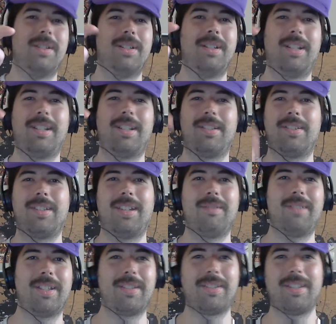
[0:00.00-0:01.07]
I can
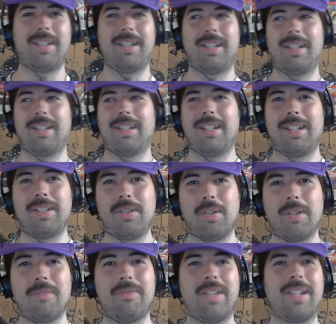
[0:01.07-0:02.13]
safely say, in
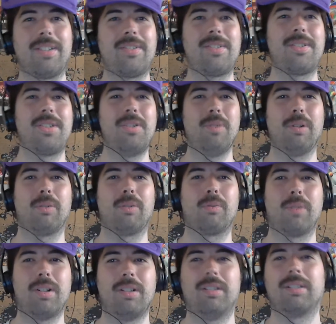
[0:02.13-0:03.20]
your face, you were
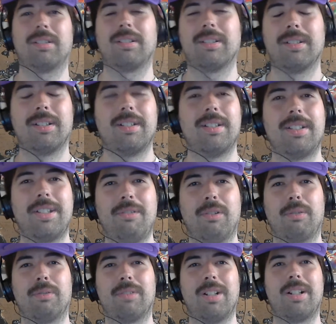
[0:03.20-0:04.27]
wrong. You
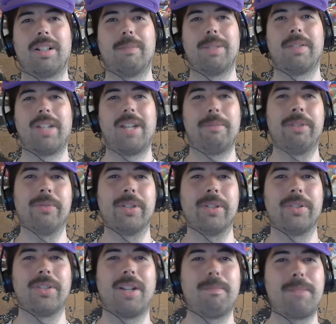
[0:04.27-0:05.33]
were wrong about Abby and
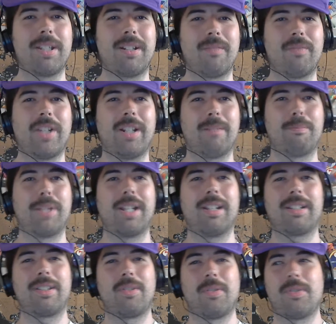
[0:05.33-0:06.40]
Will not being invited back,
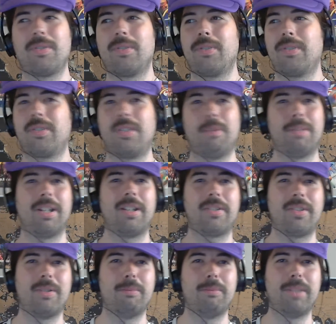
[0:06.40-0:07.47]
you stupid
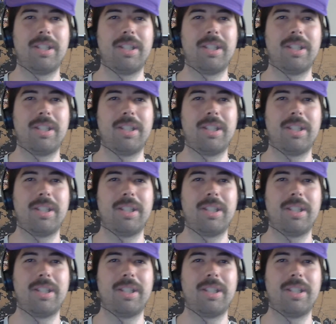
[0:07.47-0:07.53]
SOB.